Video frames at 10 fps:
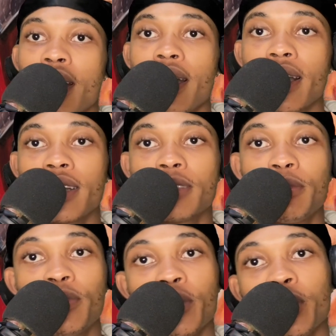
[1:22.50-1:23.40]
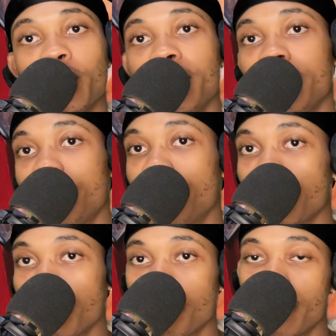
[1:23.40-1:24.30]
Alright, guys, before we go any
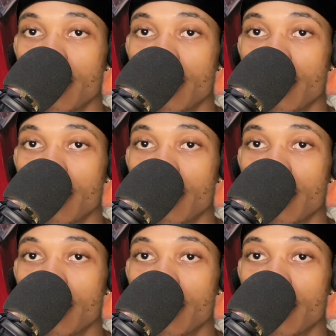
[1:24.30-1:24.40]
further, man,